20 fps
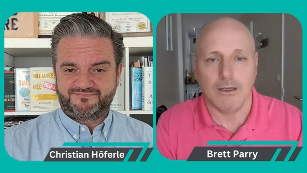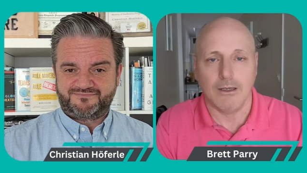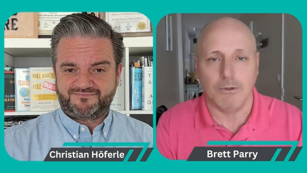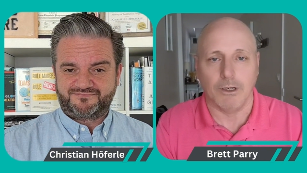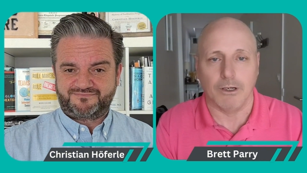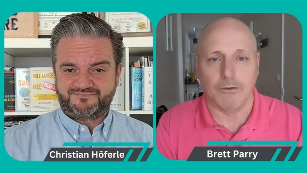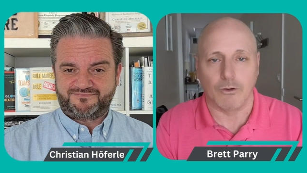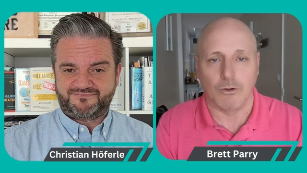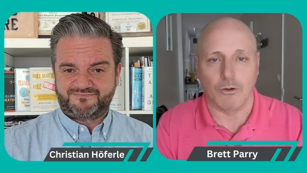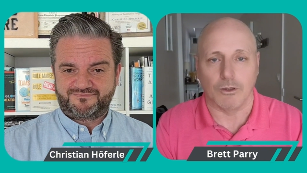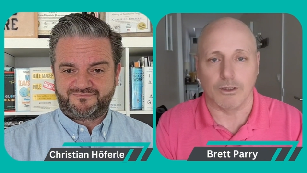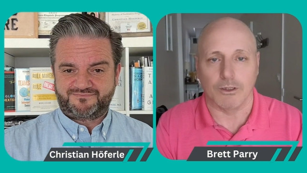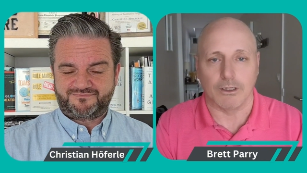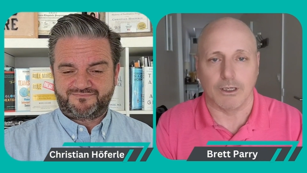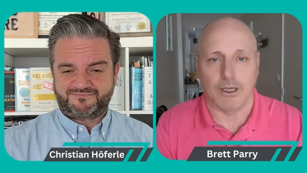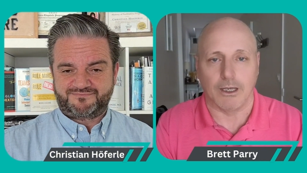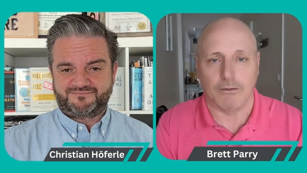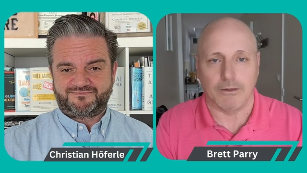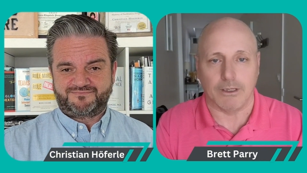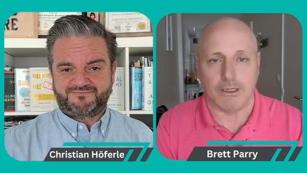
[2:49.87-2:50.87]
Speaker 1: But of course,
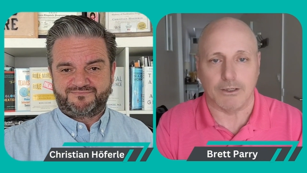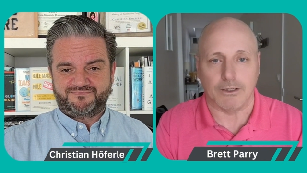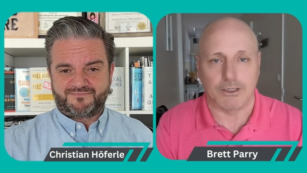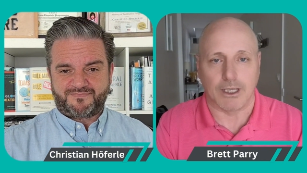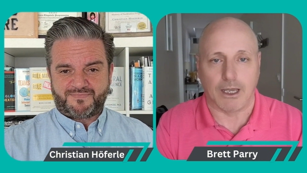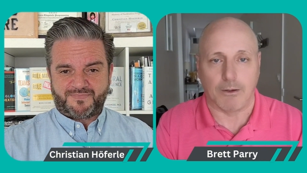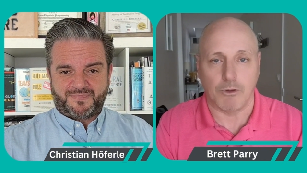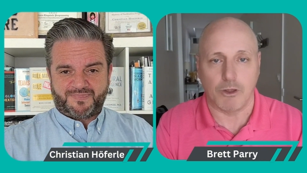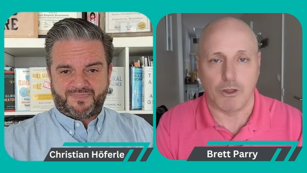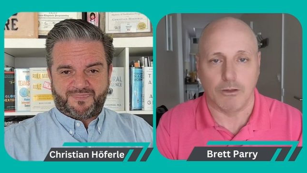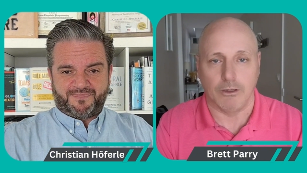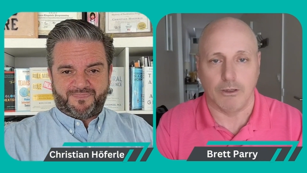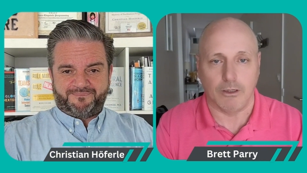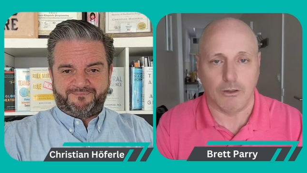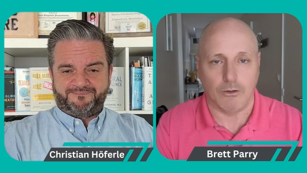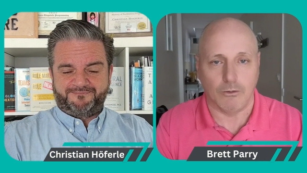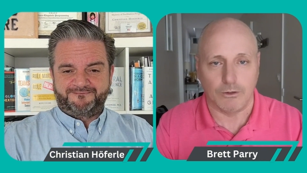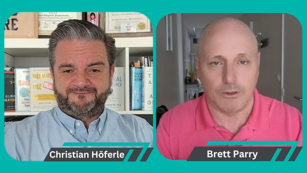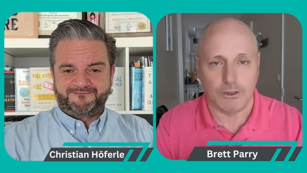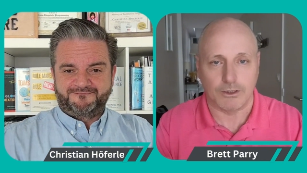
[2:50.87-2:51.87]
uh, the assumption that
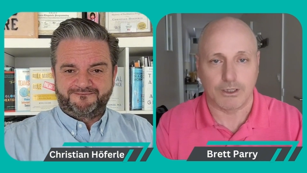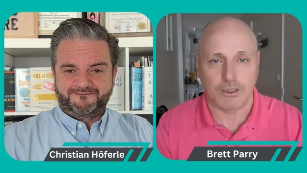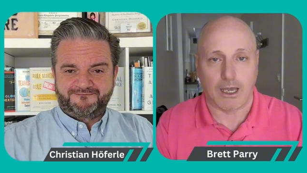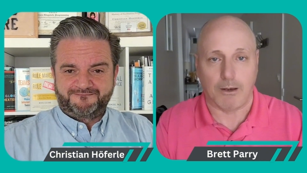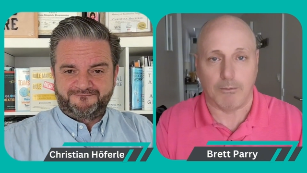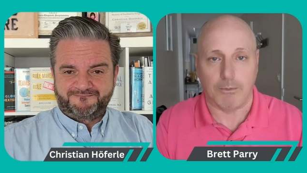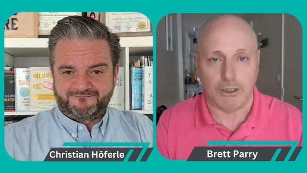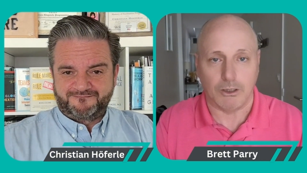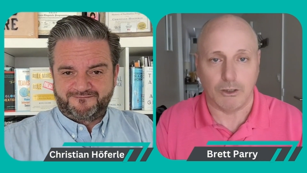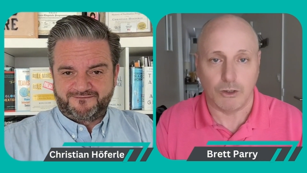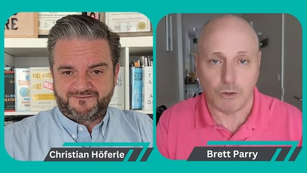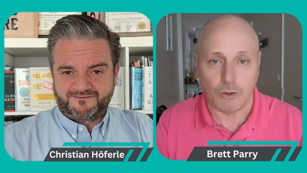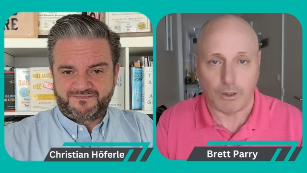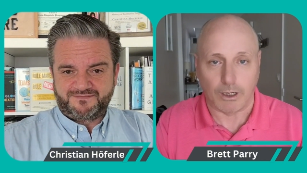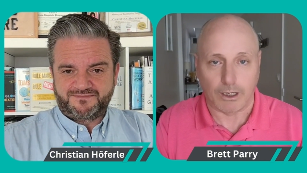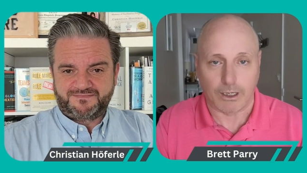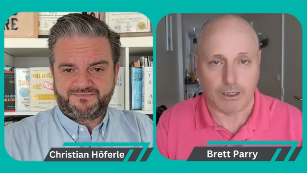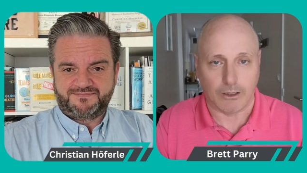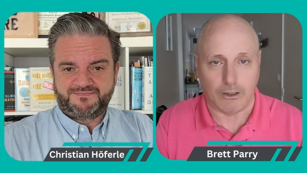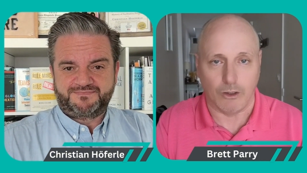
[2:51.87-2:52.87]
you're just coming to
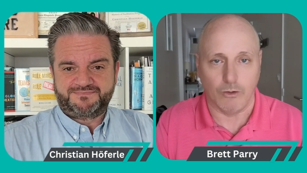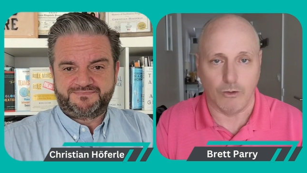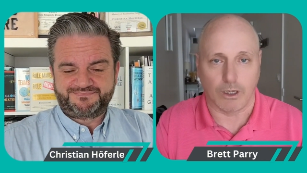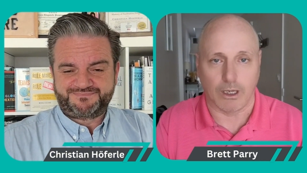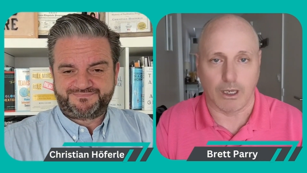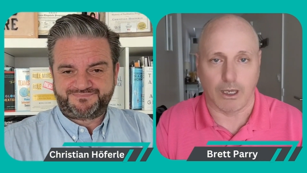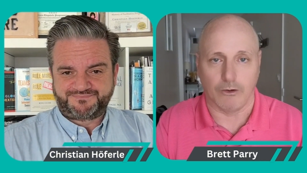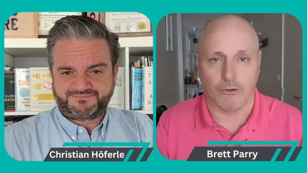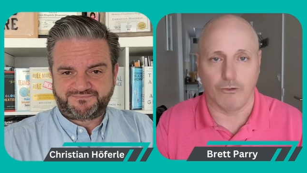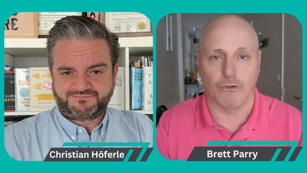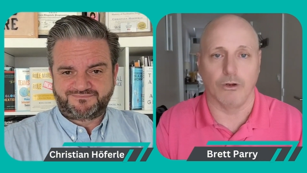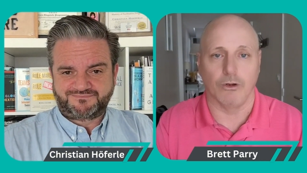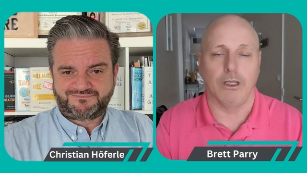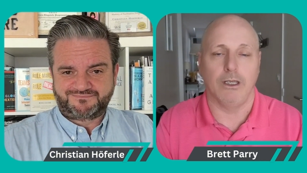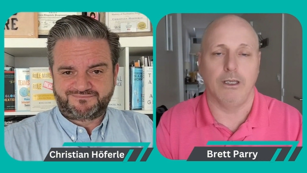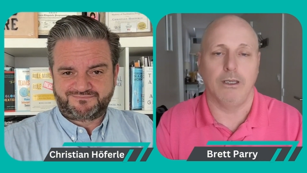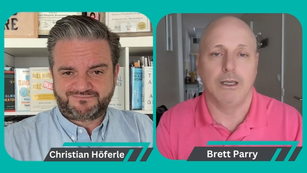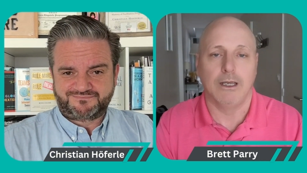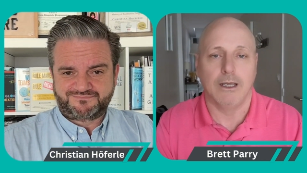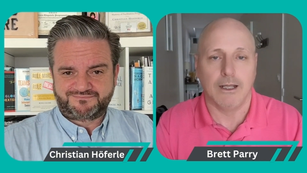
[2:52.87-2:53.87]
a new
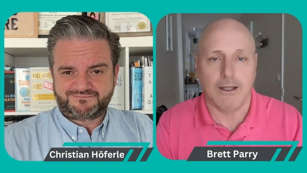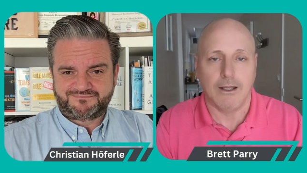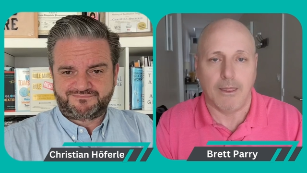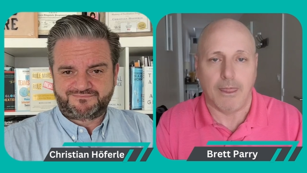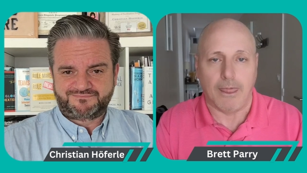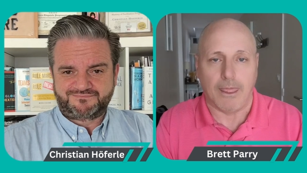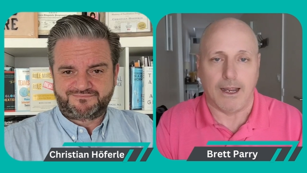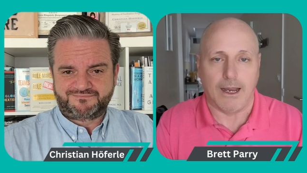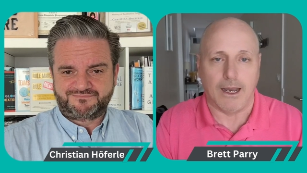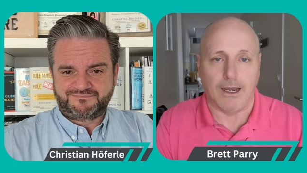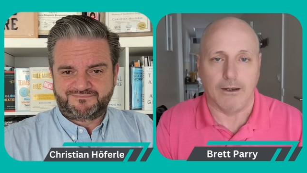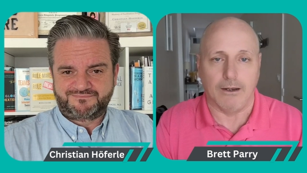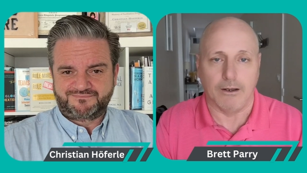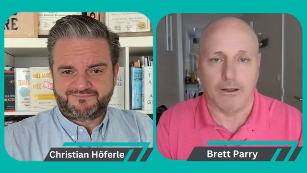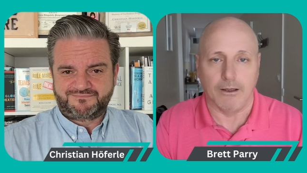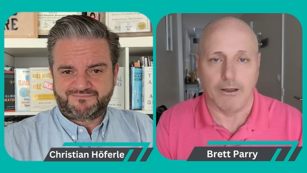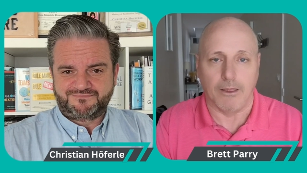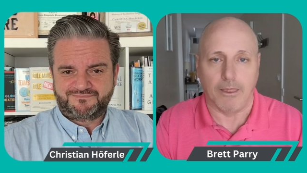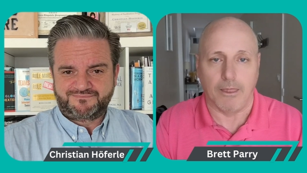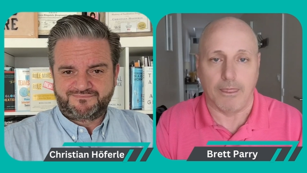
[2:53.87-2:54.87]
country and
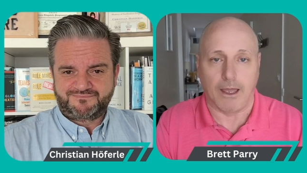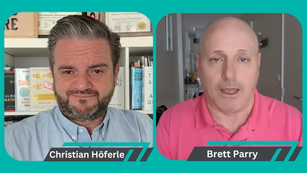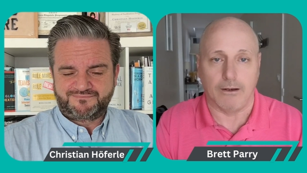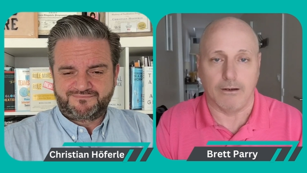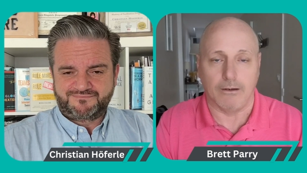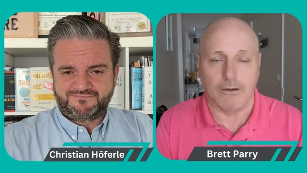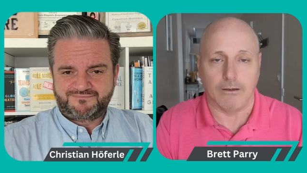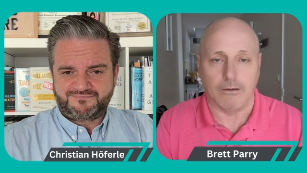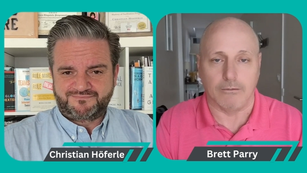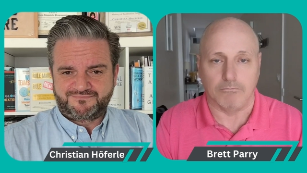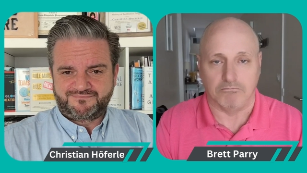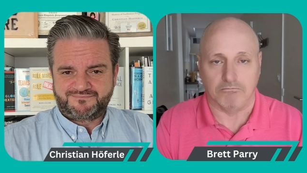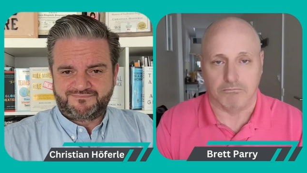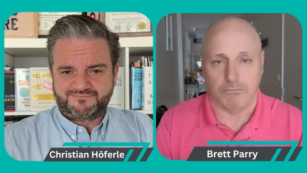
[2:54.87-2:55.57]
uh, that, uh,